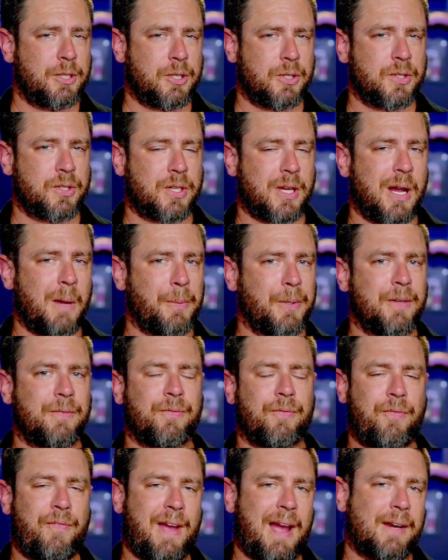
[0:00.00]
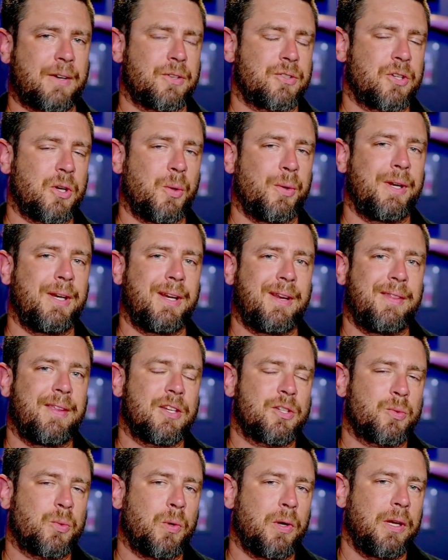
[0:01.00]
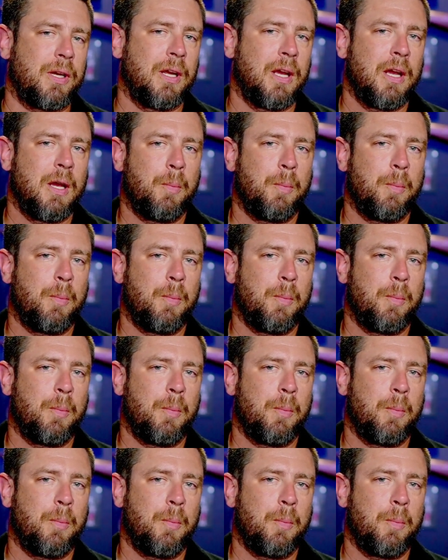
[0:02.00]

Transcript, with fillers: So there's a couple different factors going into this one